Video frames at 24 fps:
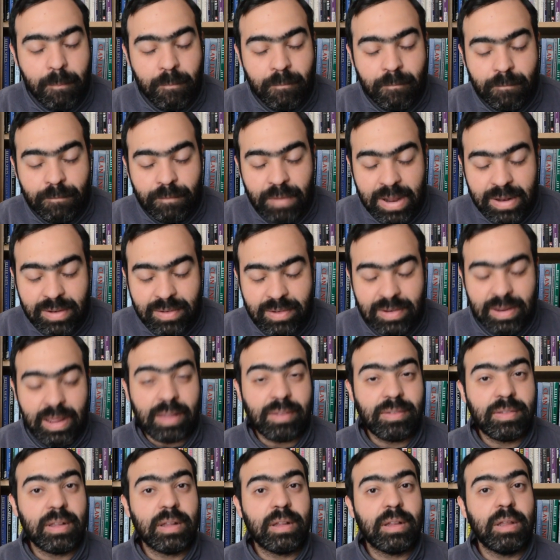
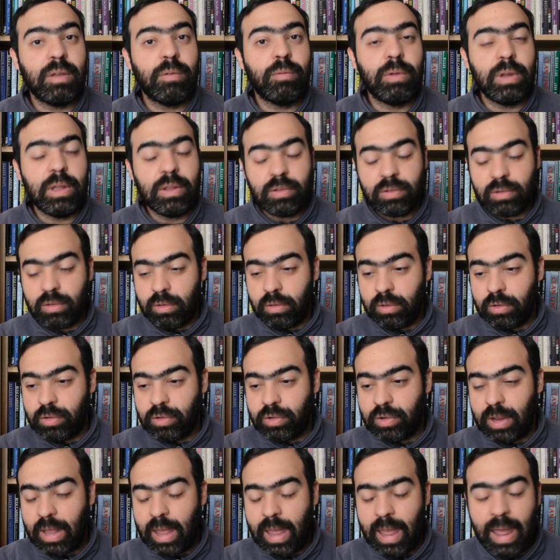fantastically
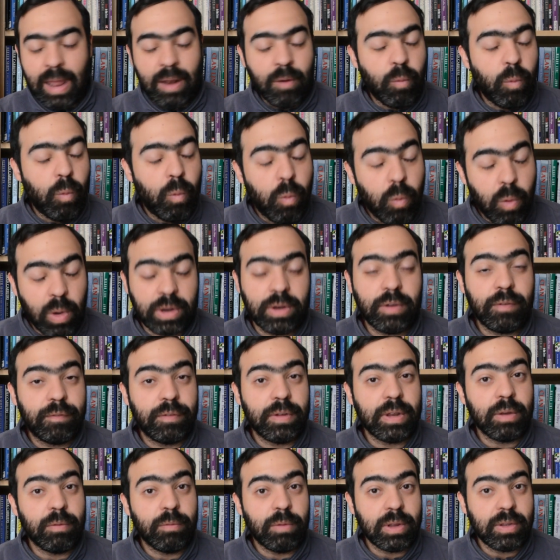researched and
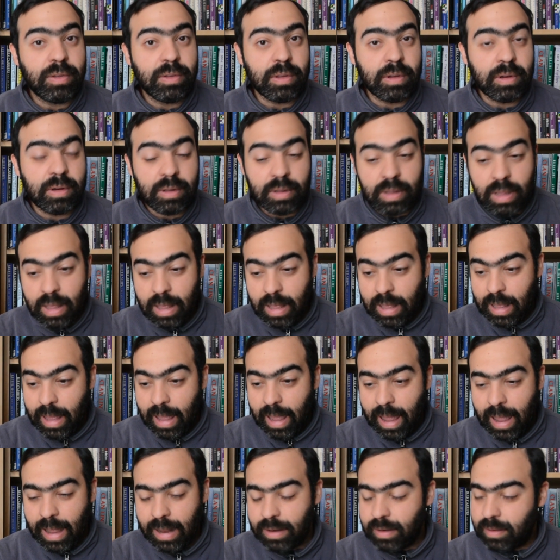wonderfully written
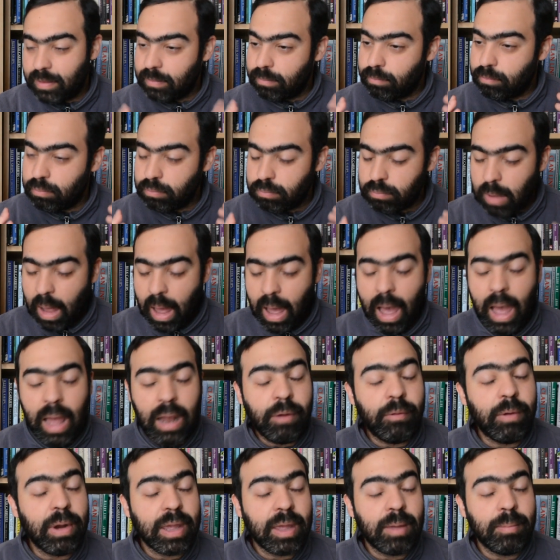and
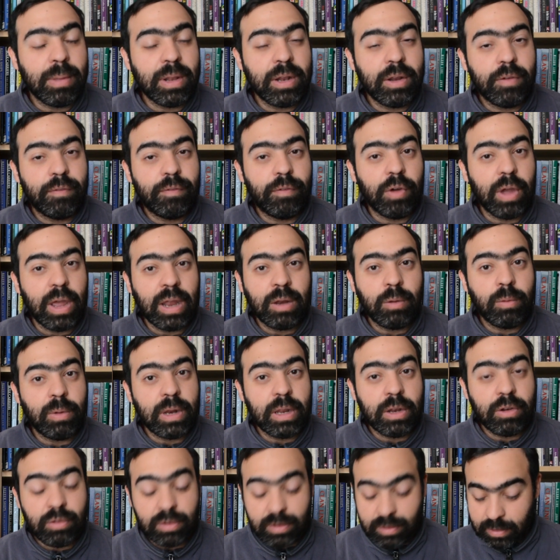highly recommended for anyone
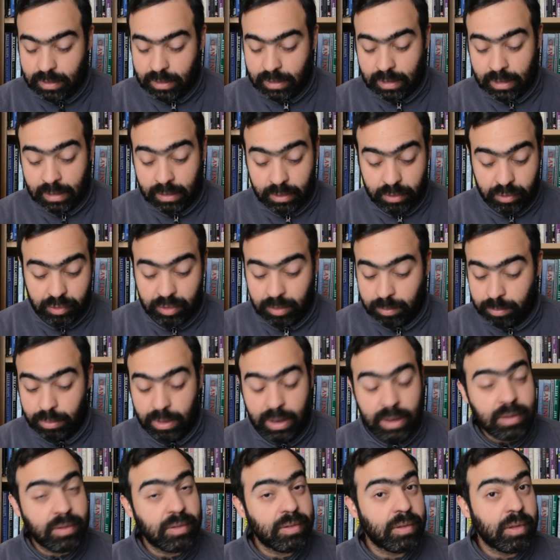interested in
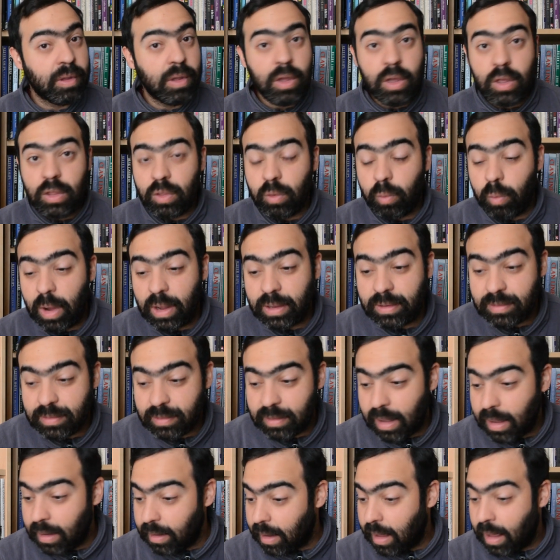shipwrecks, the White
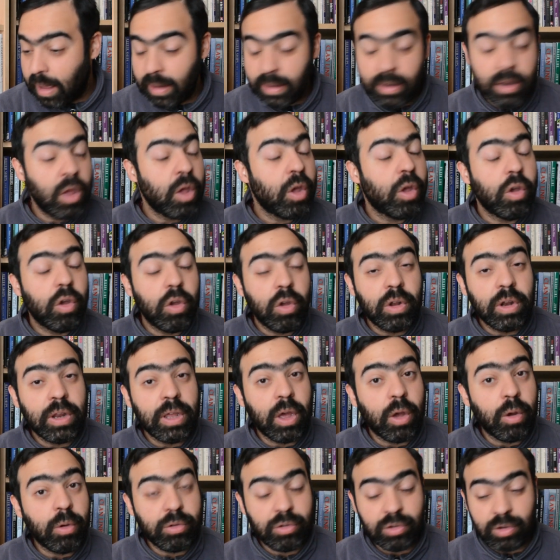Star Line, early
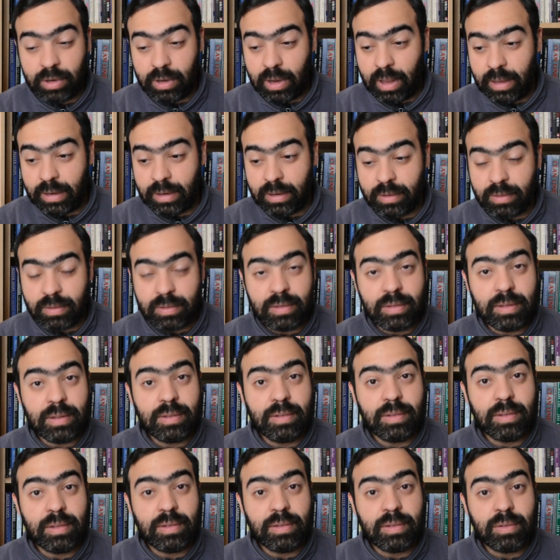ocean liners.
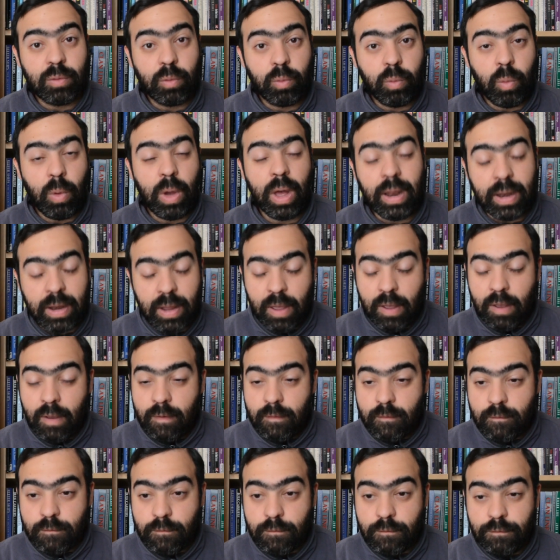This is one
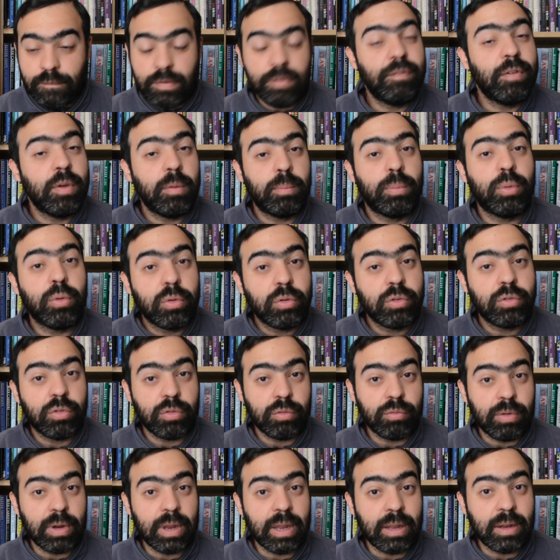vivid book to
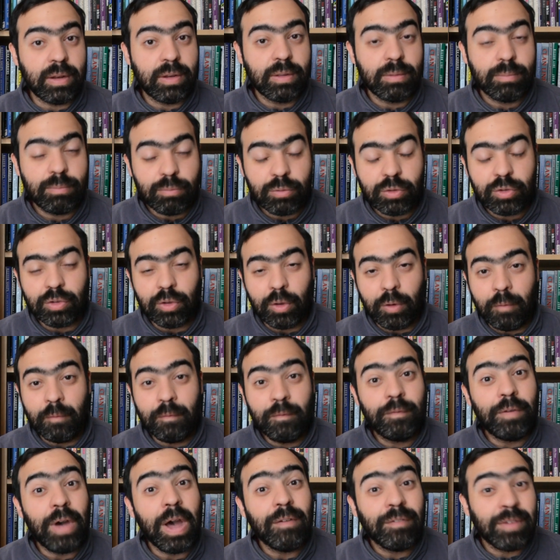read. So,
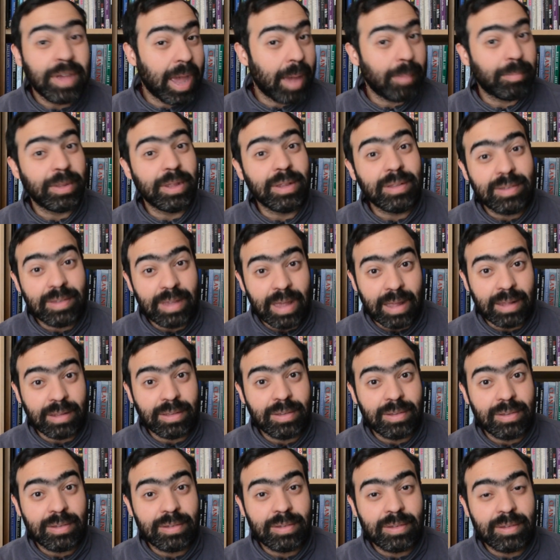Five Captains
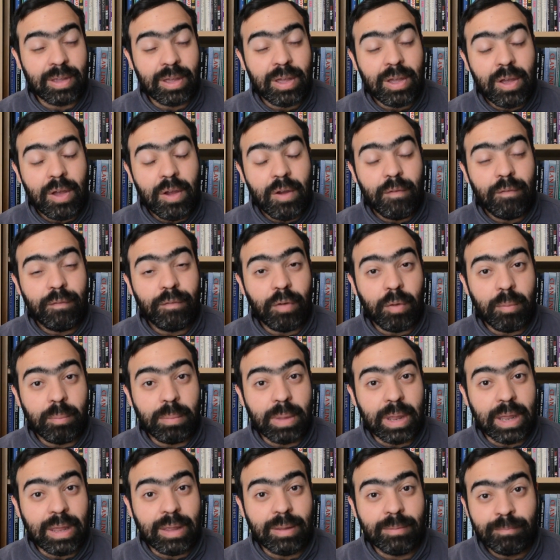Hats from
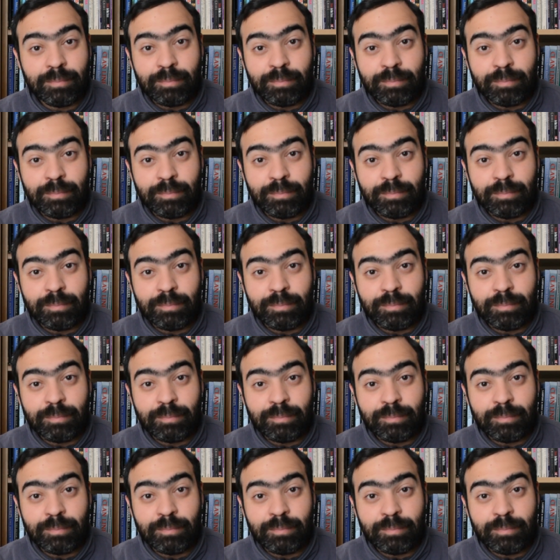me.